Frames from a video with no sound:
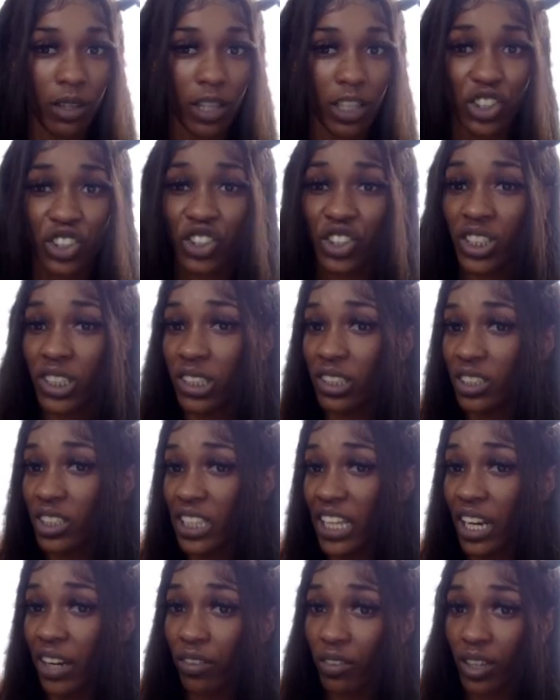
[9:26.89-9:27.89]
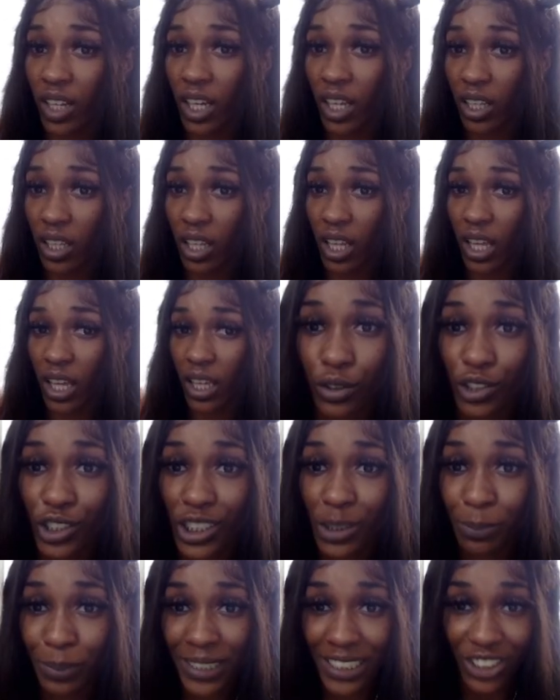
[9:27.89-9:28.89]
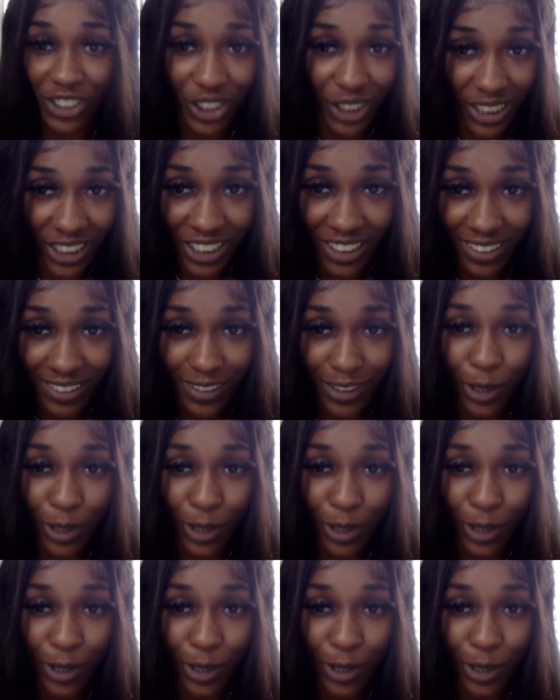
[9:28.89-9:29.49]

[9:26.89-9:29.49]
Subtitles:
Like, she just staring at her, like, speechless.